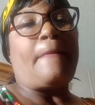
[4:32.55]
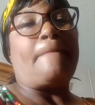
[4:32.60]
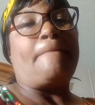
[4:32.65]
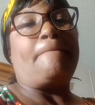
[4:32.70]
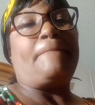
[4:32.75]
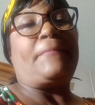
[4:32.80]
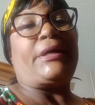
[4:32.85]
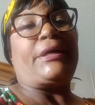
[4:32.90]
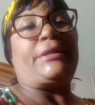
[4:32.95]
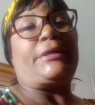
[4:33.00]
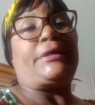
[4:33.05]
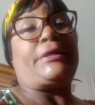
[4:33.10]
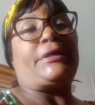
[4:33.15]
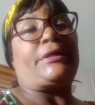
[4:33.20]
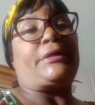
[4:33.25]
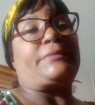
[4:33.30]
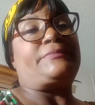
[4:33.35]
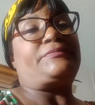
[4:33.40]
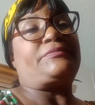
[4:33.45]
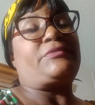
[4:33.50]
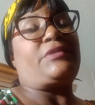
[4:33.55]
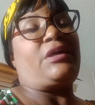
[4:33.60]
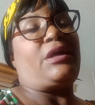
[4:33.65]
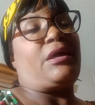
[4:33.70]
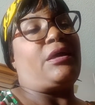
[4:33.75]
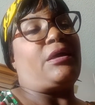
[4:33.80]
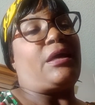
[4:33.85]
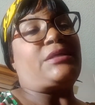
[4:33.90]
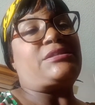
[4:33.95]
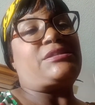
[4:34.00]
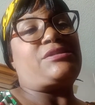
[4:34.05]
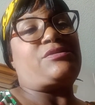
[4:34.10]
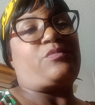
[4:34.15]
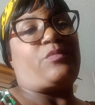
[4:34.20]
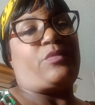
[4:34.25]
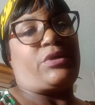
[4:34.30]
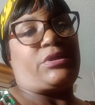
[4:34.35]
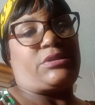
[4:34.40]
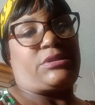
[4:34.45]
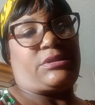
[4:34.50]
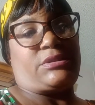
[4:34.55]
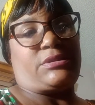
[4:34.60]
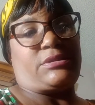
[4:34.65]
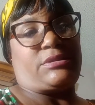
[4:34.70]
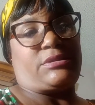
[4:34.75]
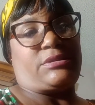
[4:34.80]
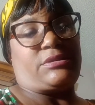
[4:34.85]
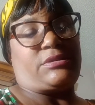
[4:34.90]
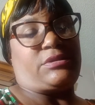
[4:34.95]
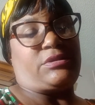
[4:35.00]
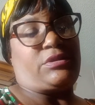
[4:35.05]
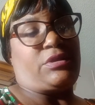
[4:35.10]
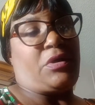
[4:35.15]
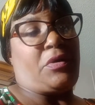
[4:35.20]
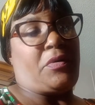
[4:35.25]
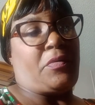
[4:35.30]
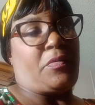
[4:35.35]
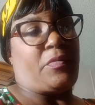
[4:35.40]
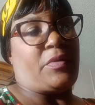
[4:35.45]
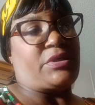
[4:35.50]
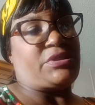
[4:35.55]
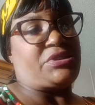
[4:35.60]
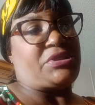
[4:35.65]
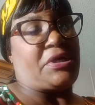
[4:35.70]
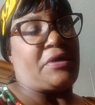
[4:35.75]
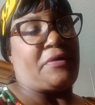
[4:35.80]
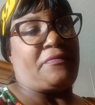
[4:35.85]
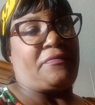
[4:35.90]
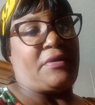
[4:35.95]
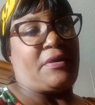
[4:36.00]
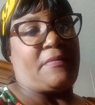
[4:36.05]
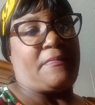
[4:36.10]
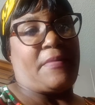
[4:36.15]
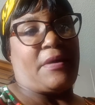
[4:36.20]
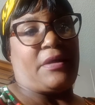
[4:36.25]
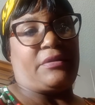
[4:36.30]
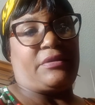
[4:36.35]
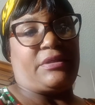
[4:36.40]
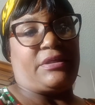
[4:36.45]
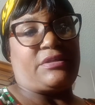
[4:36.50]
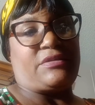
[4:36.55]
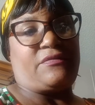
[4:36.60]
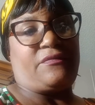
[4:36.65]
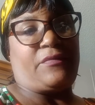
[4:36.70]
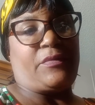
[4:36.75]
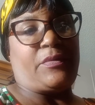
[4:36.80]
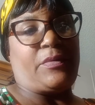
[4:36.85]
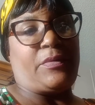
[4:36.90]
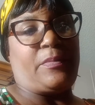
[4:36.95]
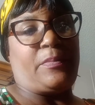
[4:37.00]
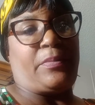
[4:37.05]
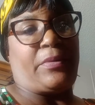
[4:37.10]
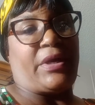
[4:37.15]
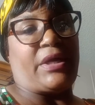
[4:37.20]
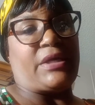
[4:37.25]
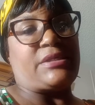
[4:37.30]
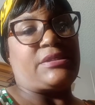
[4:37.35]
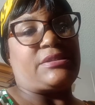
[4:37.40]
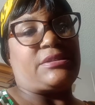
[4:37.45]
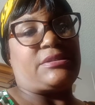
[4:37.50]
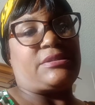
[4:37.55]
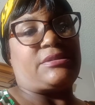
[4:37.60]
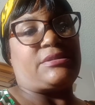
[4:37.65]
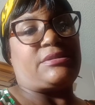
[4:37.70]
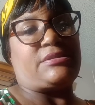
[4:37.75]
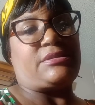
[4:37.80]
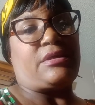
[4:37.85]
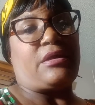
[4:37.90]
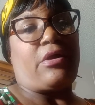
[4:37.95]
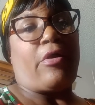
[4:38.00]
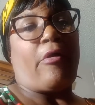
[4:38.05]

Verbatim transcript: But uh, yeah, I just wanted to know what y'all think about these food prices